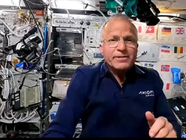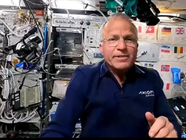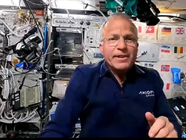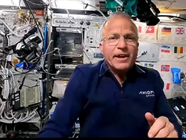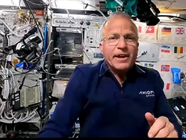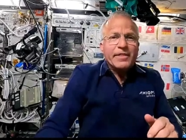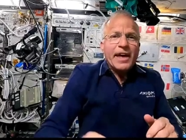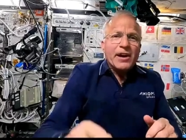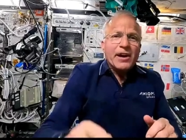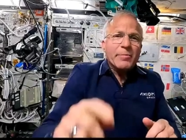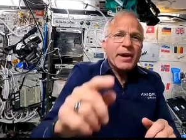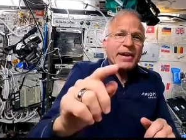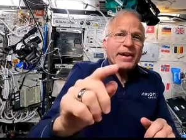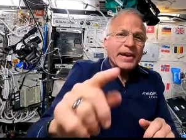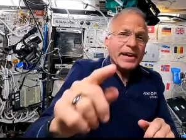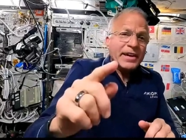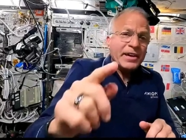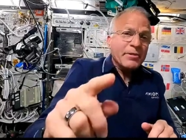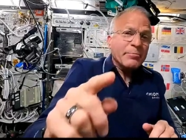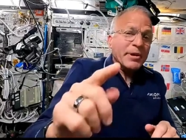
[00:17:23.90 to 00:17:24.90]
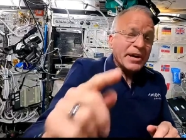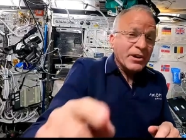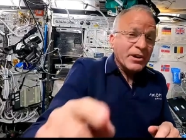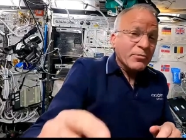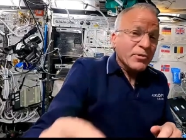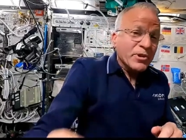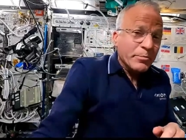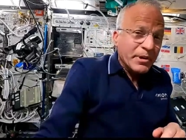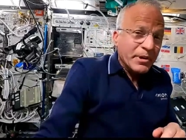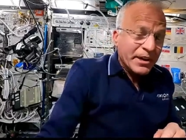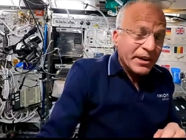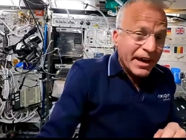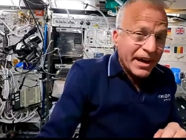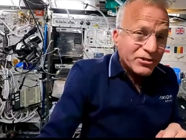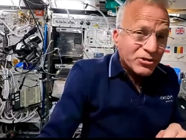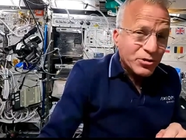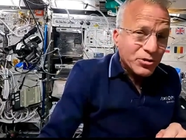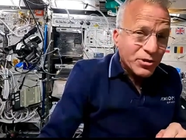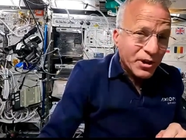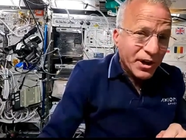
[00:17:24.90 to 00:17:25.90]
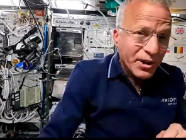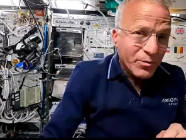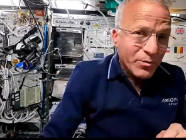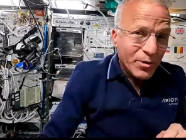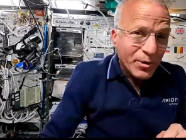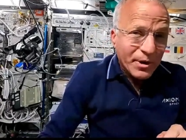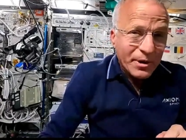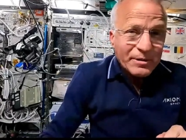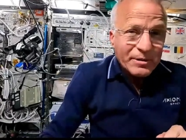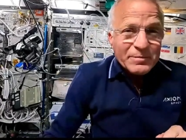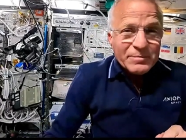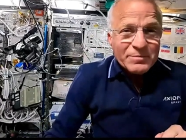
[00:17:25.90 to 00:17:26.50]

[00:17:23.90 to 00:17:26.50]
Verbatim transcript: Now, that'll make anybody want to be an astronaut, won't it?